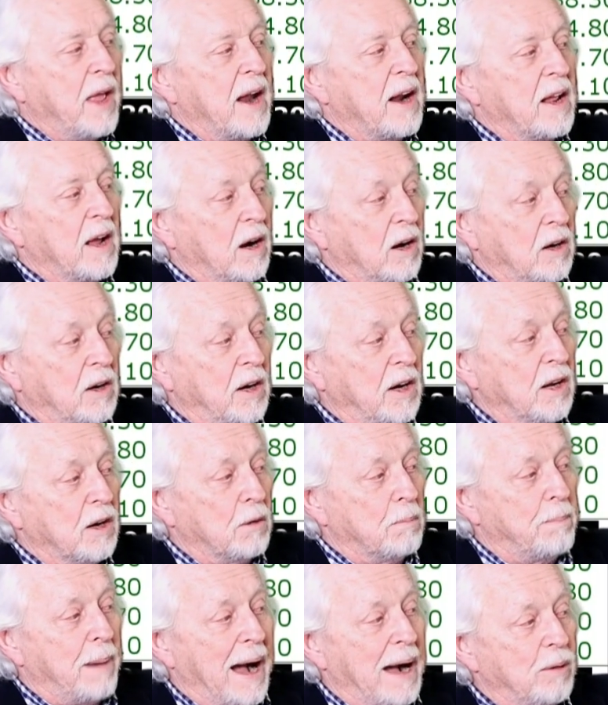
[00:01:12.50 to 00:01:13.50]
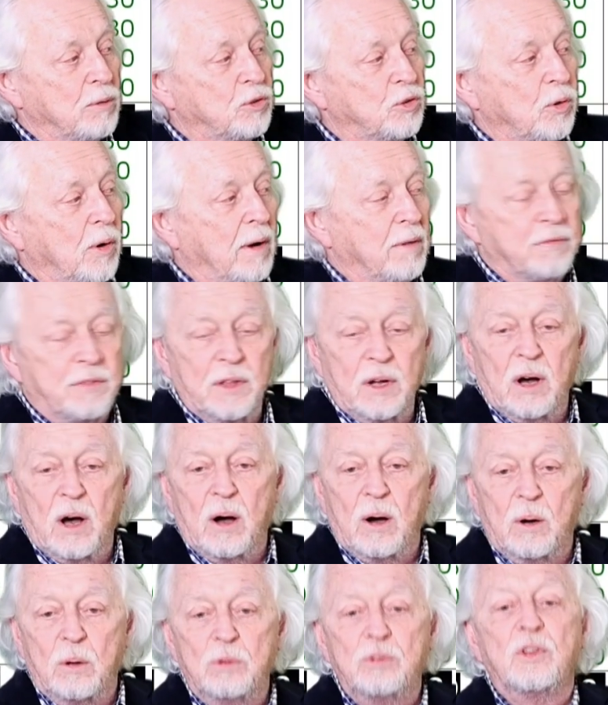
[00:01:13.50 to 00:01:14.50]
getting a little bounce off the
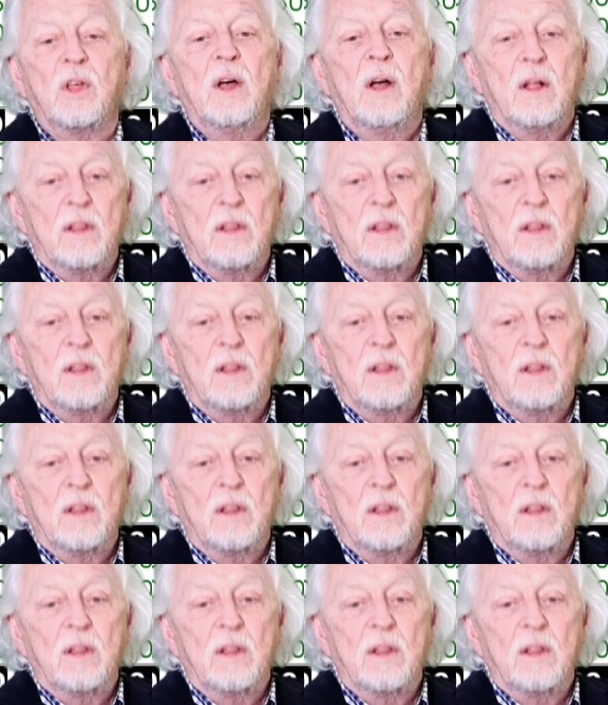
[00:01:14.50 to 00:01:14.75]
lows.